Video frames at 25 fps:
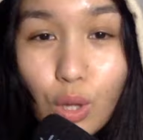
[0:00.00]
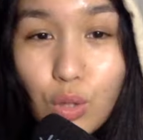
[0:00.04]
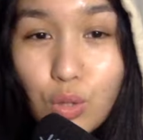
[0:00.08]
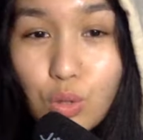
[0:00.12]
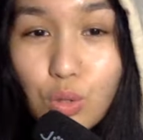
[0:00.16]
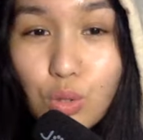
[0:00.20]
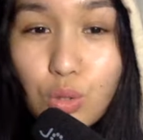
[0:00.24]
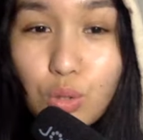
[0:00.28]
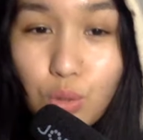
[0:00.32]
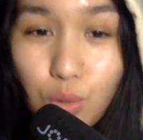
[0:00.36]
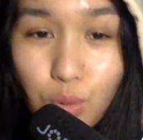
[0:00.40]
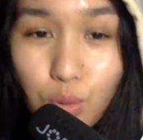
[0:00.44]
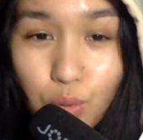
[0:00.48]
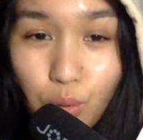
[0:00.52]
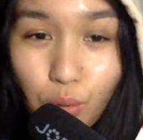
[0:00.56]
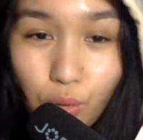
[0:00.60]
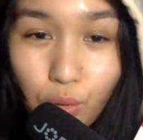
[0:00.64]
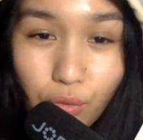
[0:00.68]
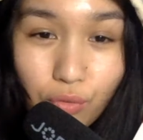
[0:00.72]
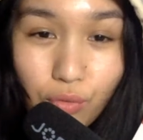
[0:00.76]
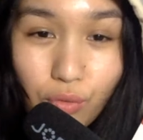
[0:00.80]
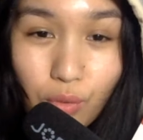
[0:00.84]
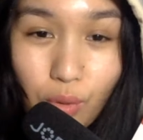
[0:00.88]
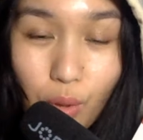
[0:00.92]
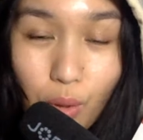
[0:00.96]
to your
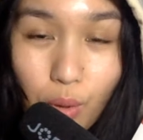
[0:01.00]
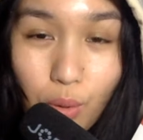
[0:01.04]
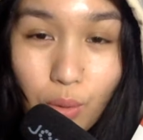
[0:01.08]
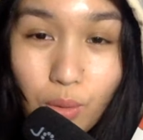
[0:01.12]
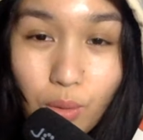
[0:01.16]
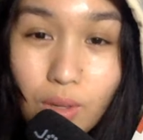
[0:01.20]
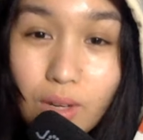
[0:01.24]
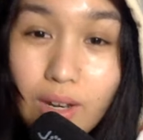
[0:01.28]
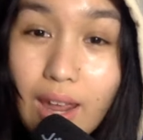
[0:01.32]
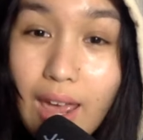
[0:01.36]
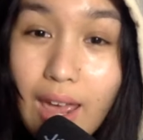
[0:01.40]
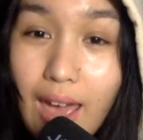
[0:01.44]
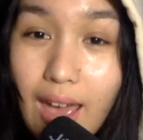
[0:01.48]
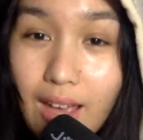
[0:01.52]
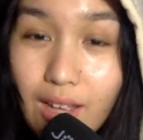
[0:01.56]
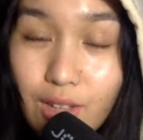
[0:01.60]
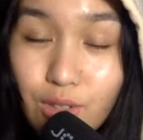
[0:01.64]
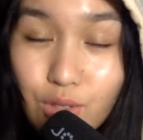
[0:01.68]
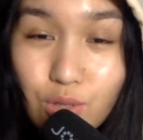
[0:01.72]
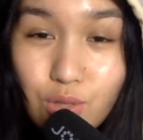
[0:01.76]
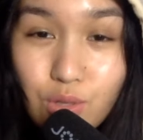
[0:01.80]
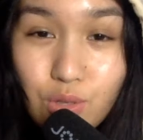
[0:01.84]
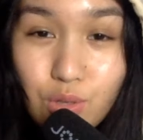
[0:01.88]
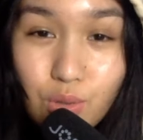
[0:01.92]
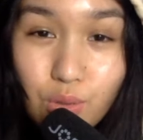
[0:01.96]
phone
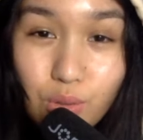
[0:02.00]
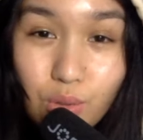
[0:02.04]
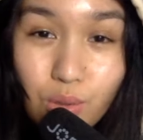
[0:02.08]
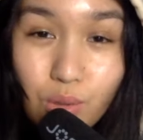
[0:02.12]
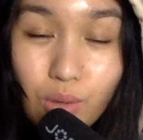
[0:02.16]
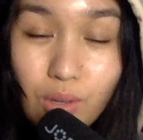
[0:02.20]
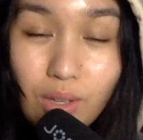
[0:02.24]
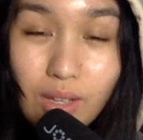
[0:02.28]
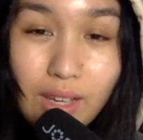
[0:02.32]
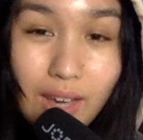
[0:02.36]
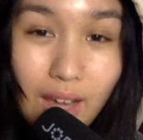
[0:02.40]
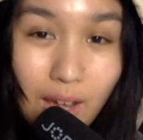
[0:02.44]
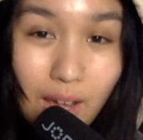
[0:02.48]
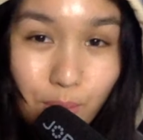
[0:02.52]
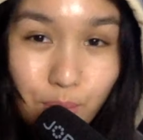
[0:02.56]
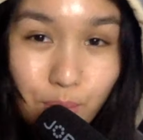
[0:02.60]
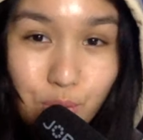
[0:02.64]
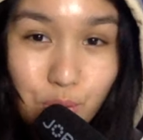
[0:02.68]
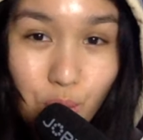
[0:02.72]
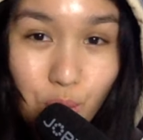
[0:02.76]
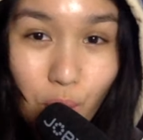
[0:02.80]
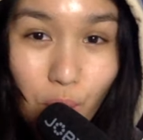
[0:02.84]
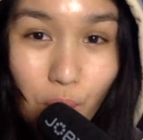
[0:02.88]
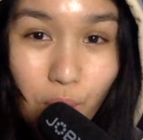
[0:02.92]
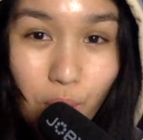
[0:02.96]
and your
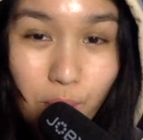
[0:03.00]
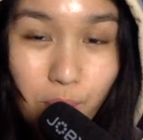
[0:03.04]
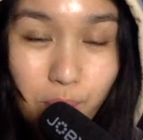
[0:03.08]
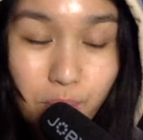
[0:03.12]
laptop